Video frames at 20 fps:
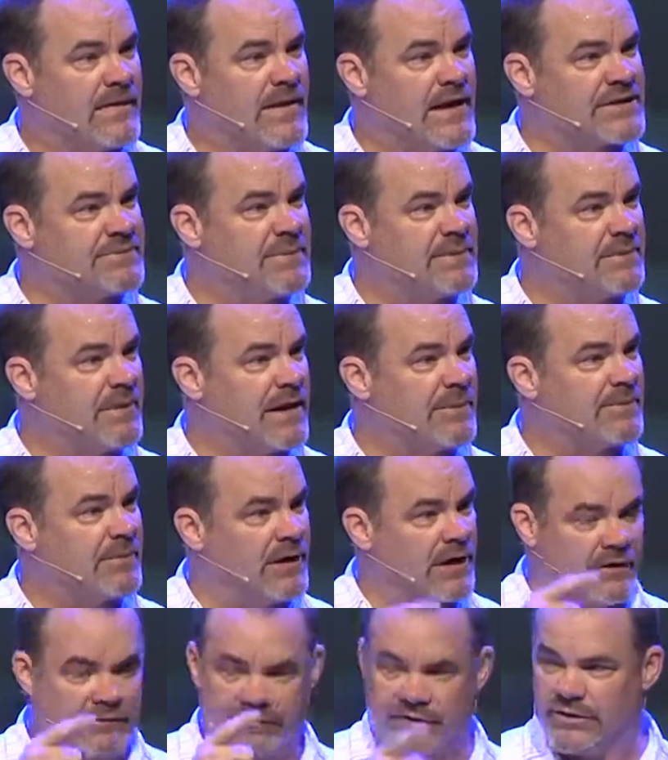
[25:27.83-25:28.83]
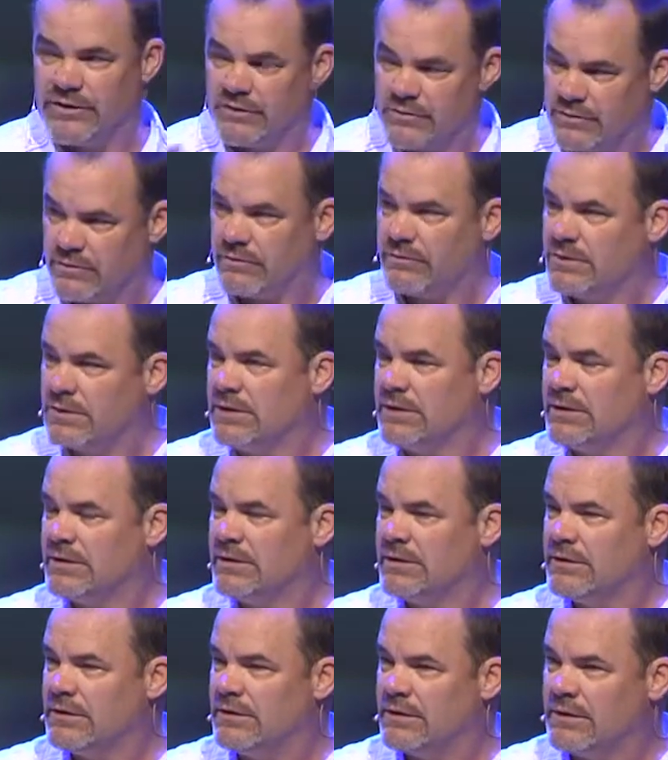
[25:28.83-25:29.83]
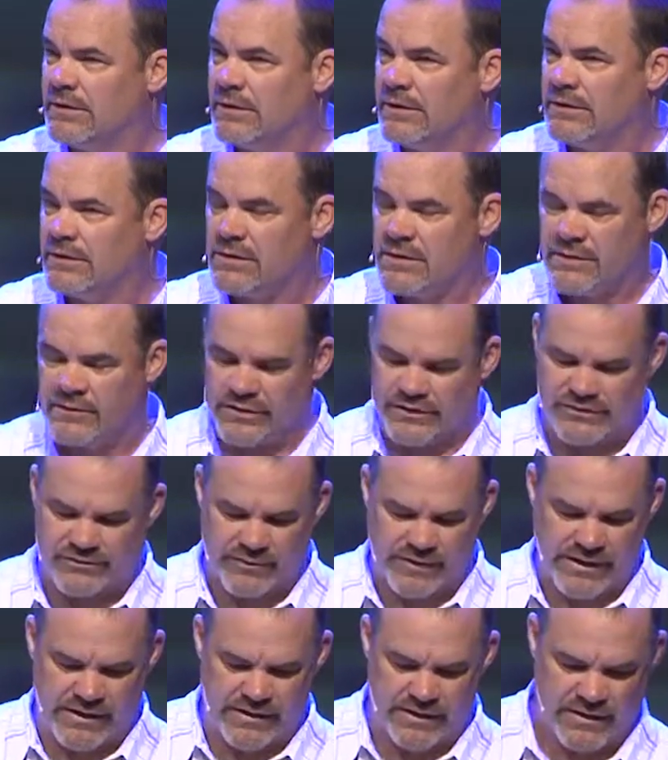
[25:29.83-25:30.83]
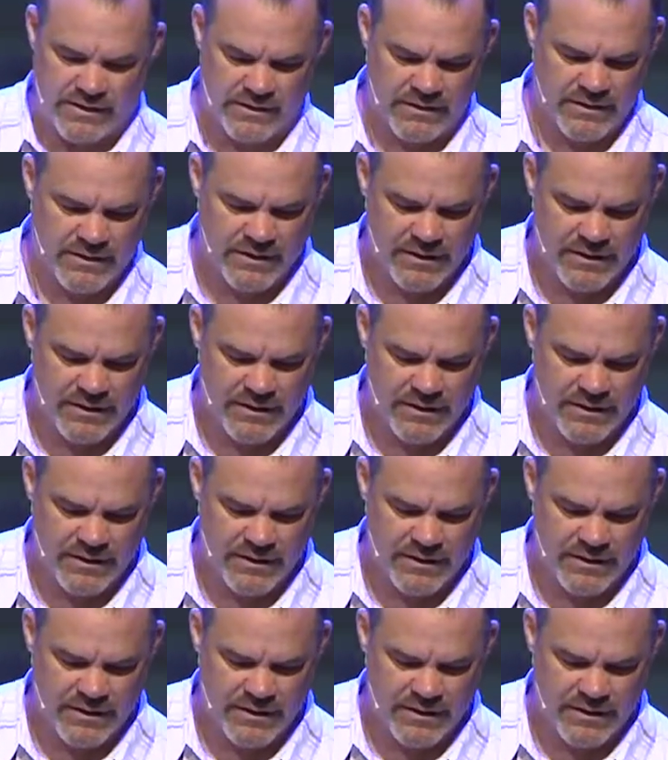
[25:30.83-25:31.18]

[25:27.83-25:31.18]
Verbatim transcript: And that's been my prayer for you this week.